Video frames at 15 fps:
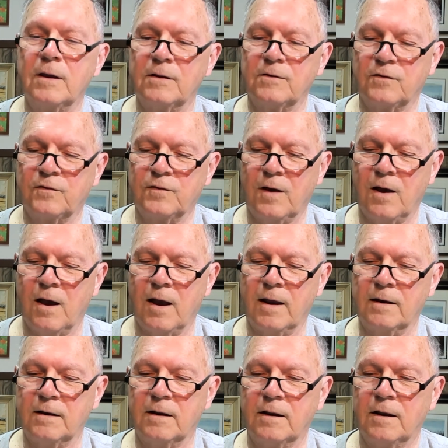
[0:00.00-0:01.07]

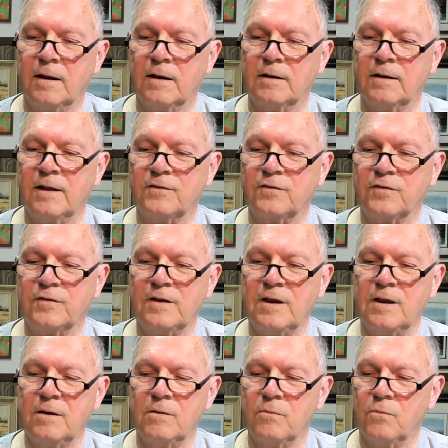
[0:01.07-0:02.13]
inside, let's
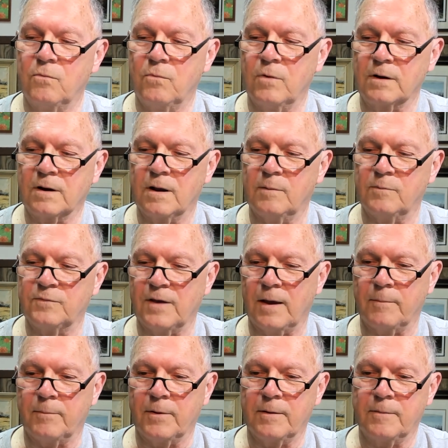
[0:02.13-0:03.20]
see what comes
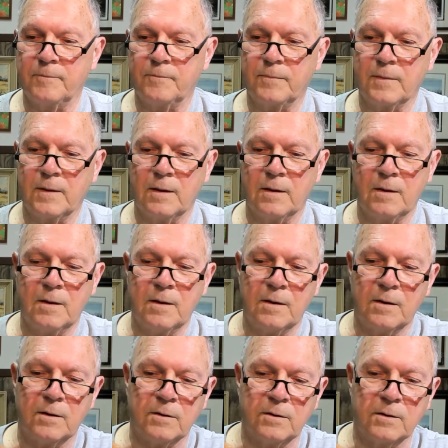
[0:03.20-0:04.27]
up.
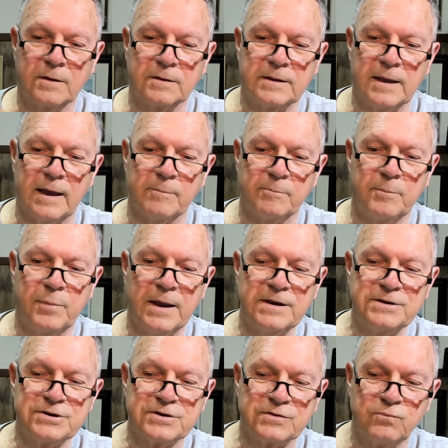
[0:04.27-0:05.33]
Look at that.
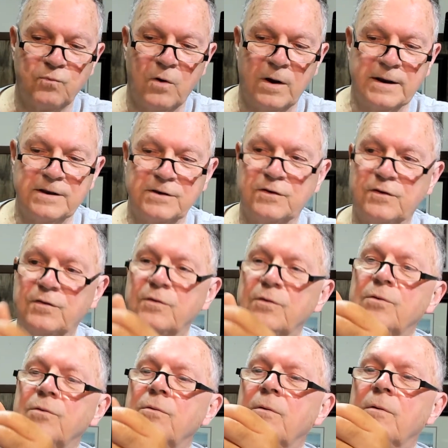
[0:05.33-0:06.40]
Pages 1 and
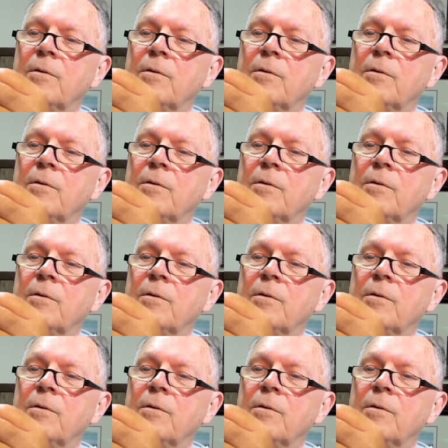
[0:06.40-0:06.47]
2,